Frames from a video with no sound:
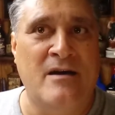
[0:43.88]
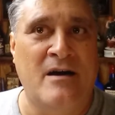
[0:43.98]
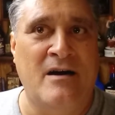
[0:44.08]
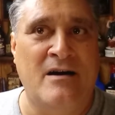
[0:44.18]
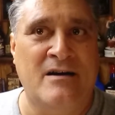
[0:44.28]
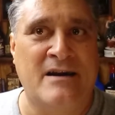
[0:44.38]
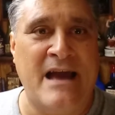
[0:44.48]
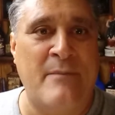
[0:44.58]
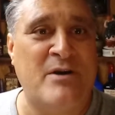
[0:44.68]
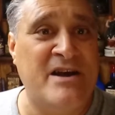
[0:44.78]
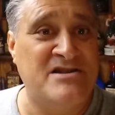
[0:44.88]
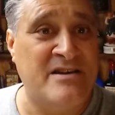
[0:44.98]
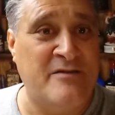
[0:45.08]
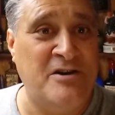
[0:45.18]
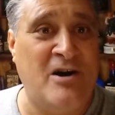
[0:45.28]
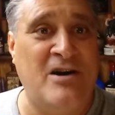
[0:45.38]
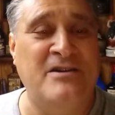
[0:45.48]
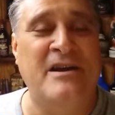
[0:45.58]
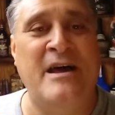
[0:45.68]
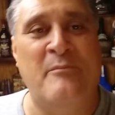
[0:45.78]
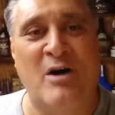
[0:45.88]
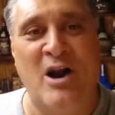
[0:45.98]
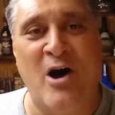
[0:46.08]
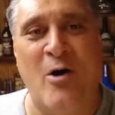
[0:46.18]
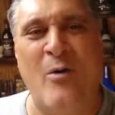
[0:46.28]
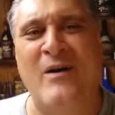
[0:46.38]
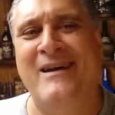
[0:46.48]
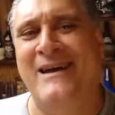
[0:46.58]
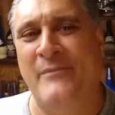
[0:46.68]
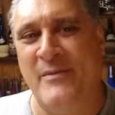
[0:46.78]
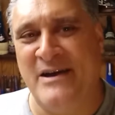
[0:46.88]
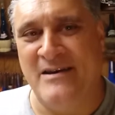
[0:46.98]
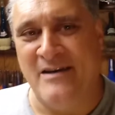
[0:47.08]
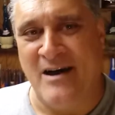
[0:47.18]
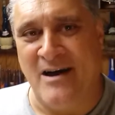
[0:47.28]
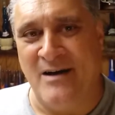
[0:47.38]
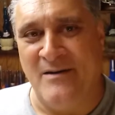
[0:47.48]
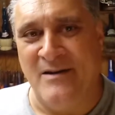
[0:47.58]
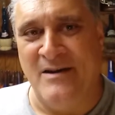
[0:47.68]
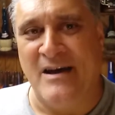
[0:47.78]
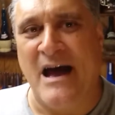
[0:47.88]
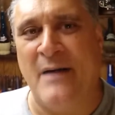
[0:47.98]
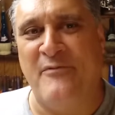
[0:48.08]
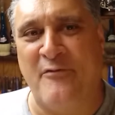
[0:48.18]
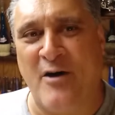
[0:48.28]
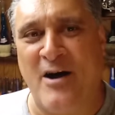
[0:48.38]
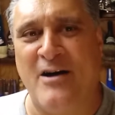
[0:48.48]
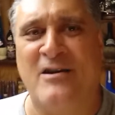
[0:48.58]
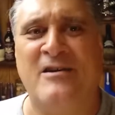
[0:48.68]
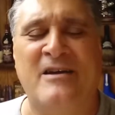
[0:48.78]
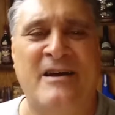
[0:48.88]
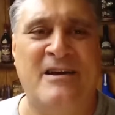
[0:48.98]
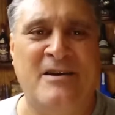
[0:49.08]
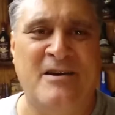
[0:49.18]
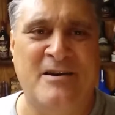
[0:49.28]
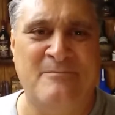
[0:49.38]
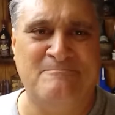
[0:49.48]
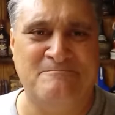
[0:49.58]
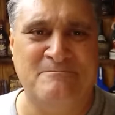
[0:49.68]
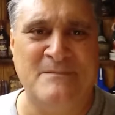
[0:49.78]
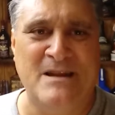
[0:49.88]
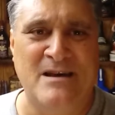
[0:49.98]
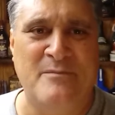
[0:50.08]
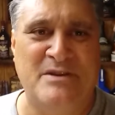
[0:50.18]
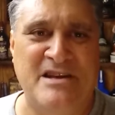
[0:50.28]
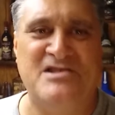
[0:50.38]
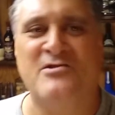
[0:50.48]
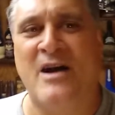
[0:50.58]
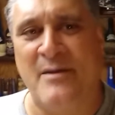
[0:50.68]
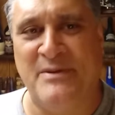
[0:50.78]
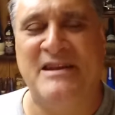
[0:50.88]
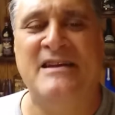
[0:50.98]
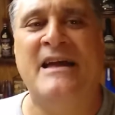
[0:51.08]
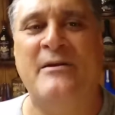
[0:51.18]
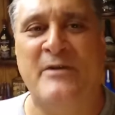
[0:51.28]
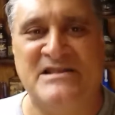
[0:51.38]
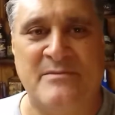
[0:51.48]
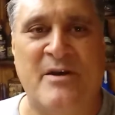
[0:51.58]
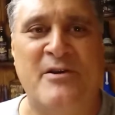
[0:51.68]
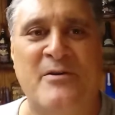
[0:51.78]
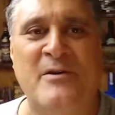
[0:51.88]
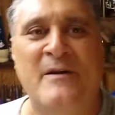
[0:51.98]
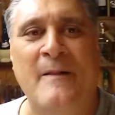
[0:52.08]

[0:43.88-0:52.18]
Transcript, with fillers: uh, Cabernet Sauvignon and Merlot, maybe uh, Cab Franc and um, Petite Sirah, Petit, anyway, some other